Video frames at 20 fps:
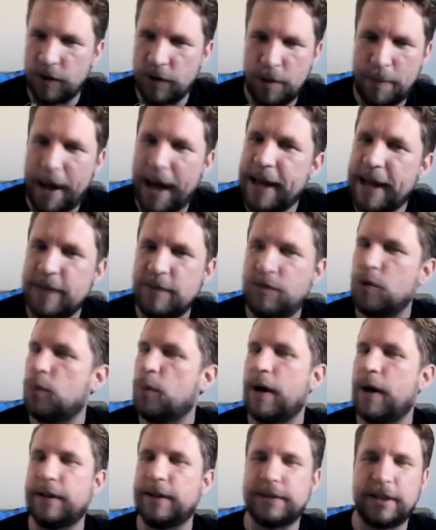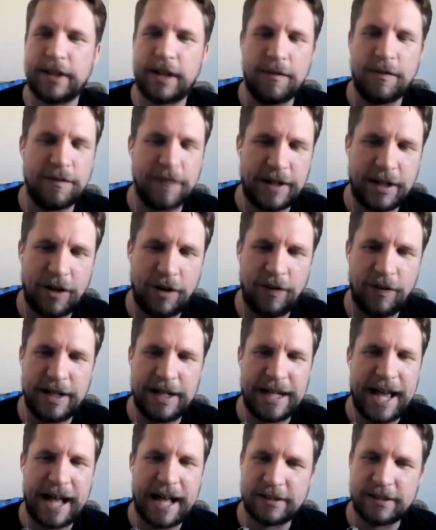than the behavioural one because I don't think I
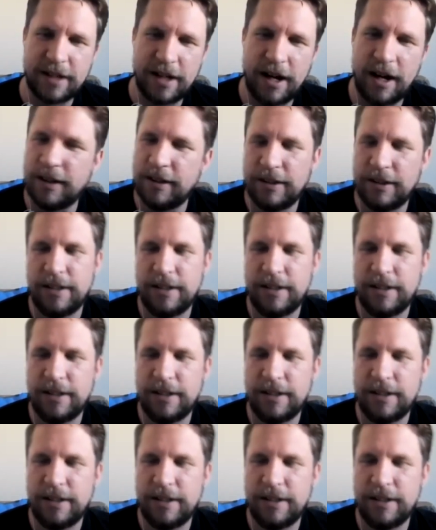really had a